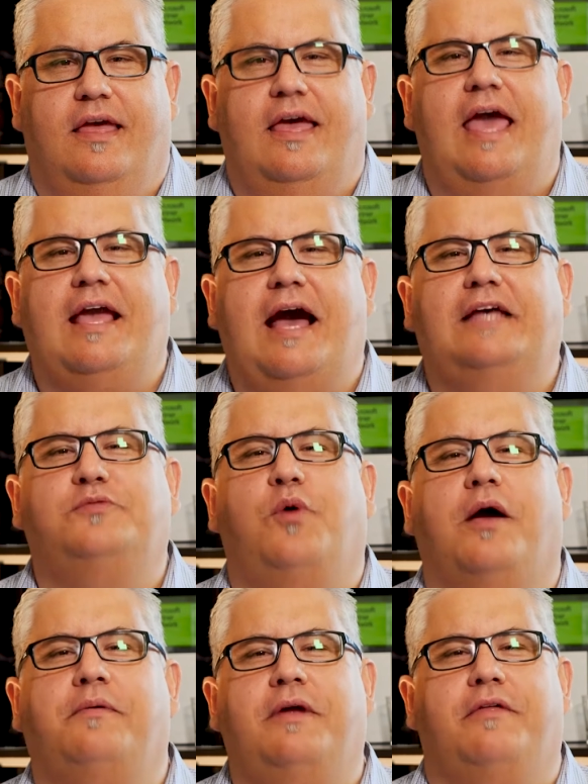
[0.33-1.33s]
Hey guys,
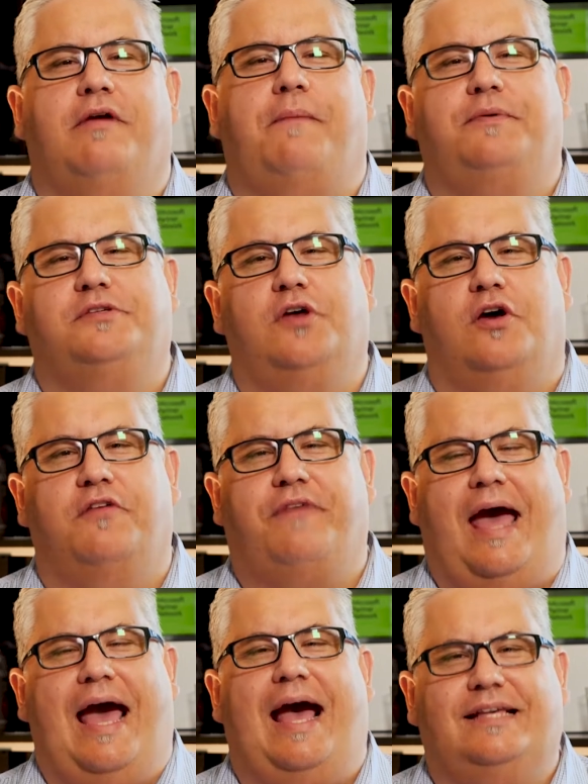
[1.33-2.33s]
welcome to another episode of
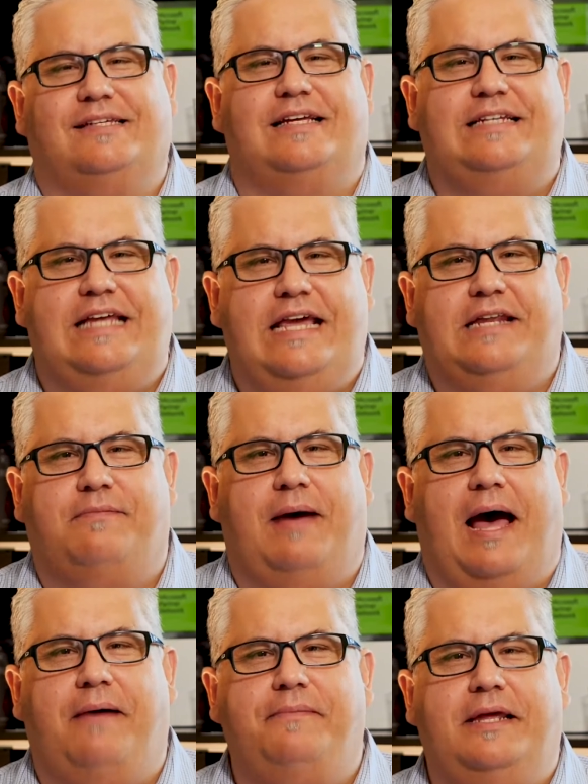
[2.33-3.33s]
Ask Neadom.
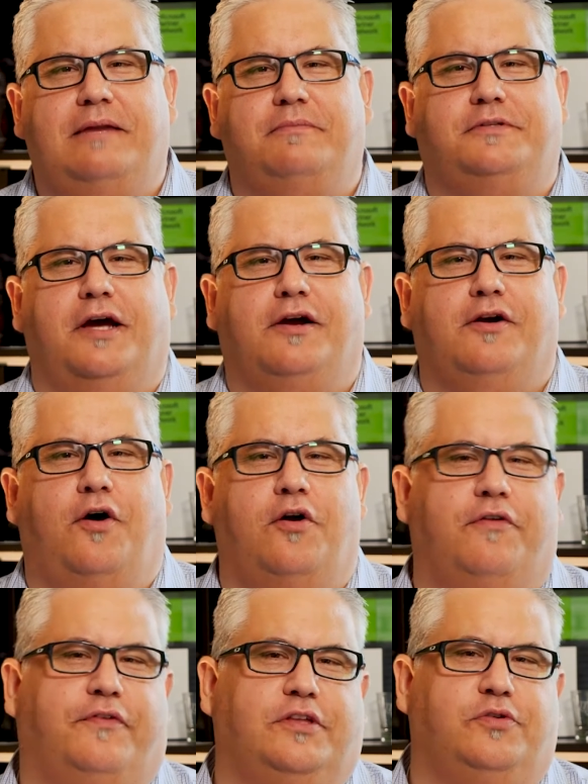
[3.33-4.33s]
I'm Neadom Tucker,
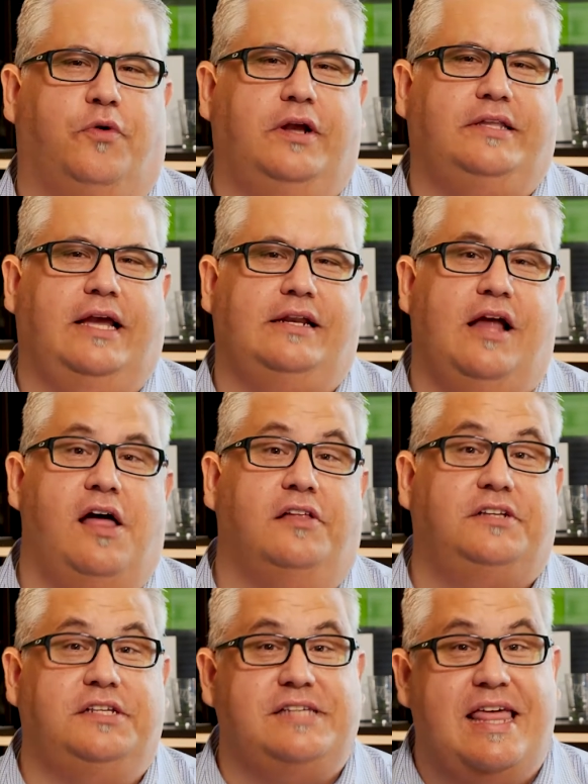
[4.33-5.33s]
owner of Kotori
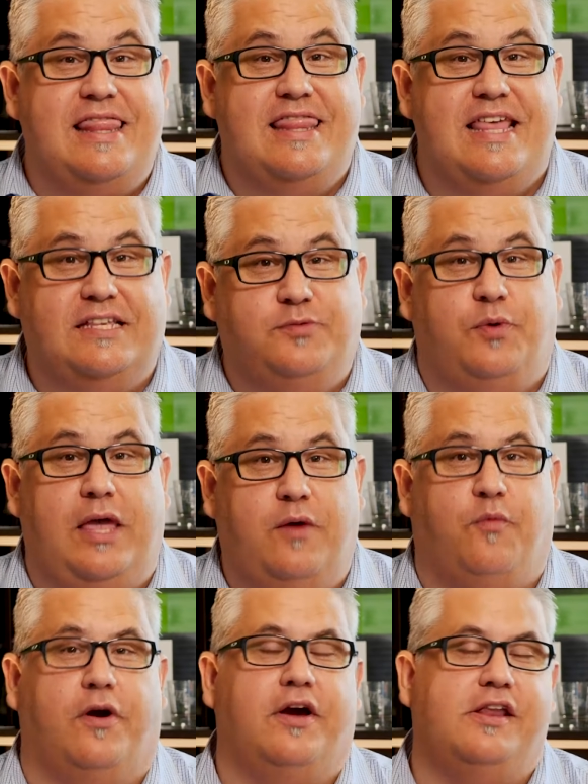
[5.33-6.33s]
Technologies, and this week
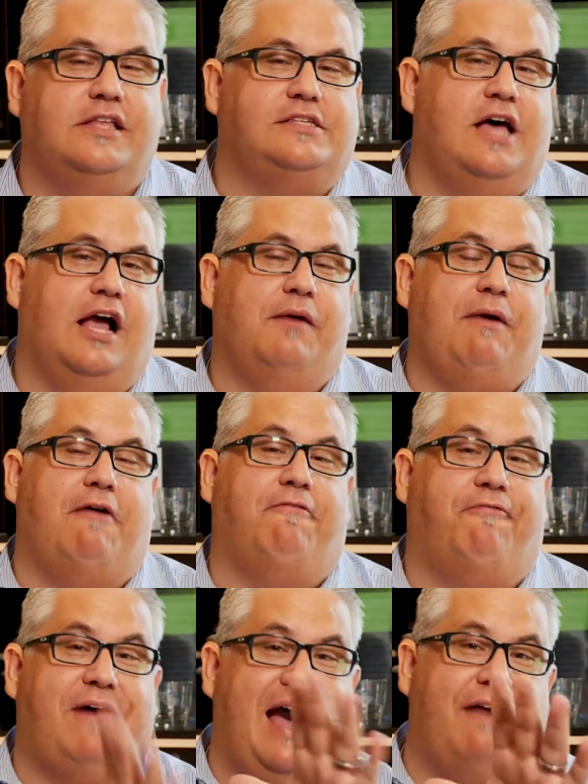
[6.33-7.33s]
we're going to talk about
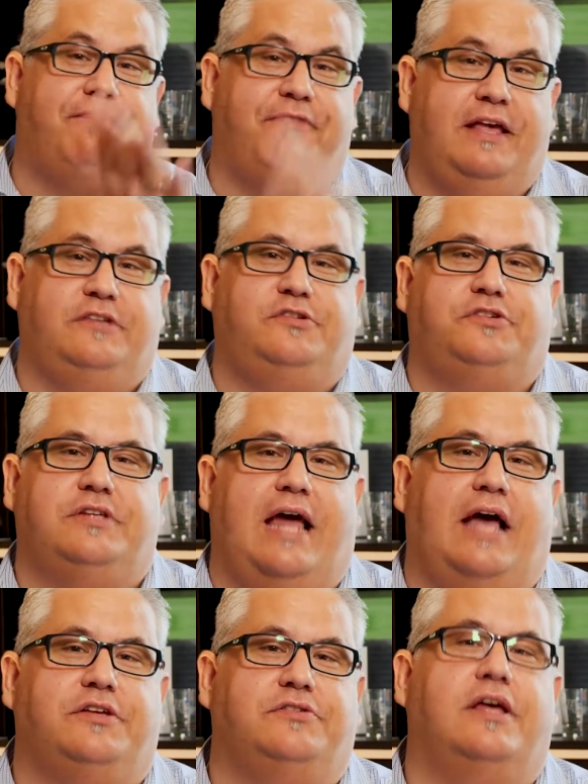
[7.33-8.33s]
5 things you should
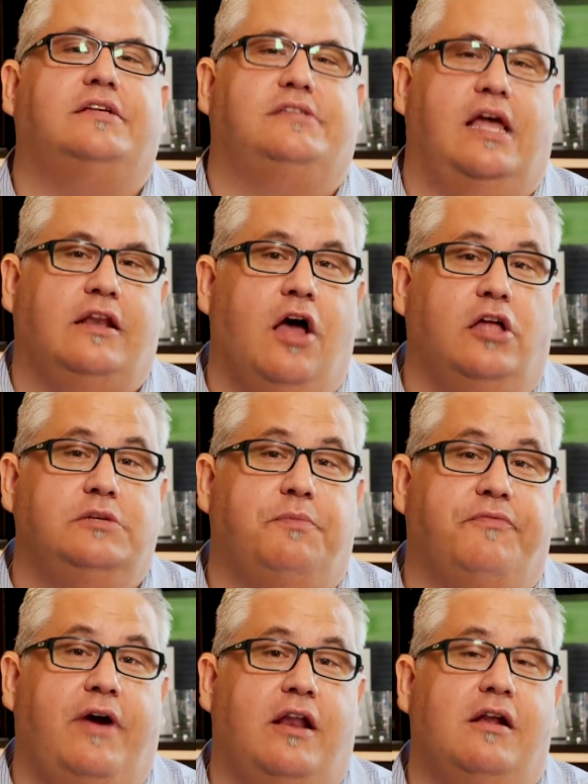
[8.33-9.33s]
ask your next technology
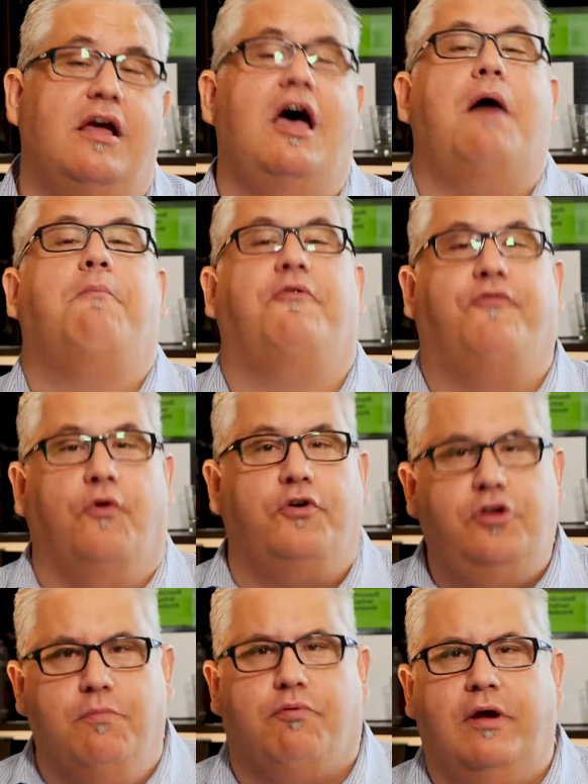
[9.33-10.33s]
provider before
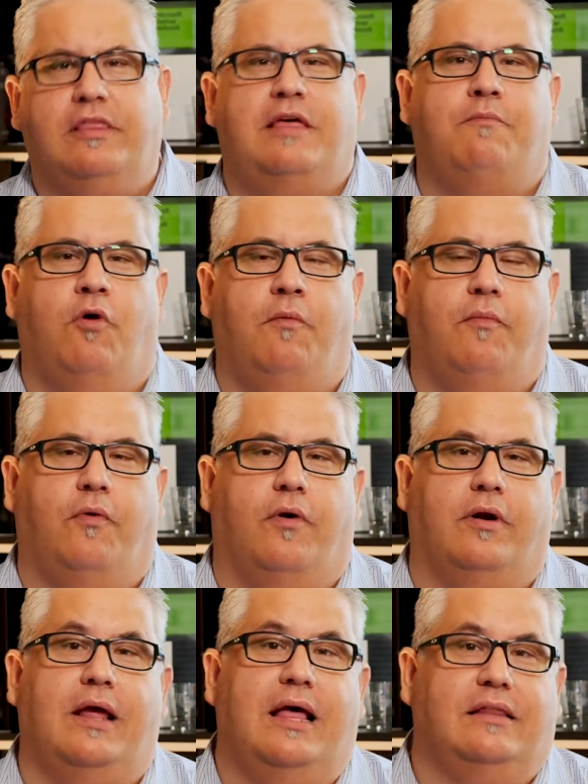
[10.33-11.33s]
you bring them on
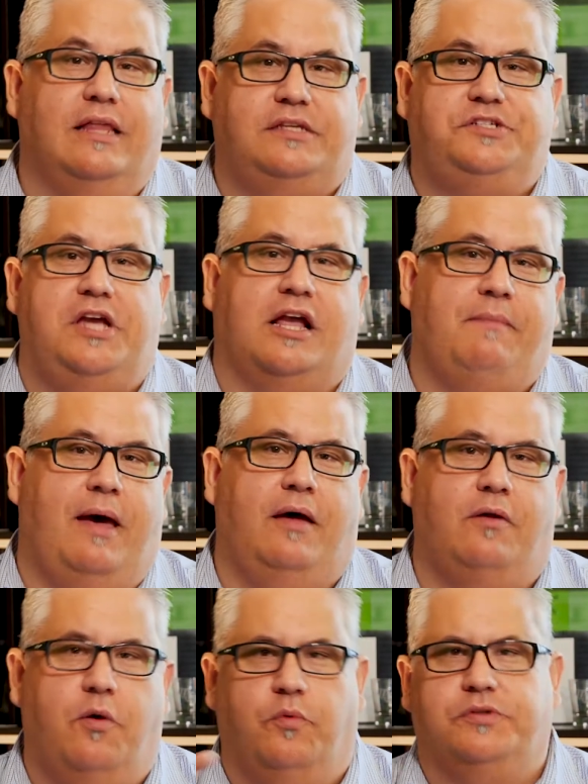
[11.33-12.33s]
board. Let's check them
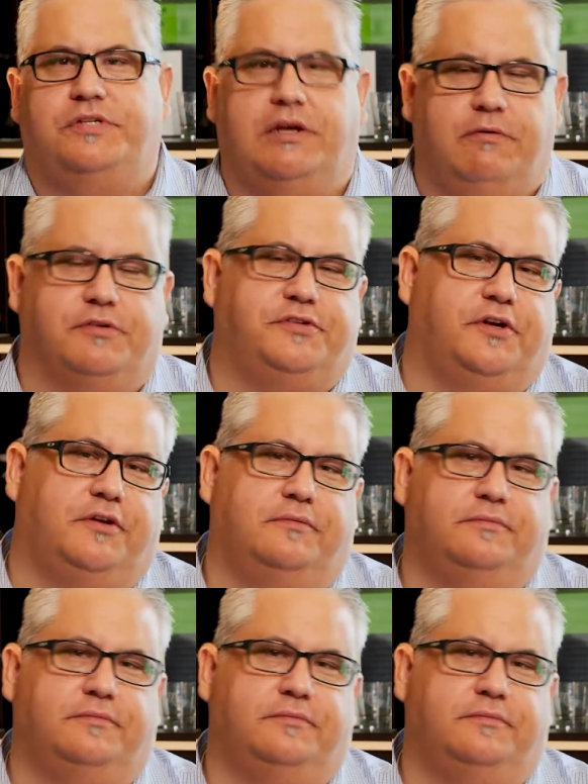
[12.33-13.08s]
out. We'll see you real soon.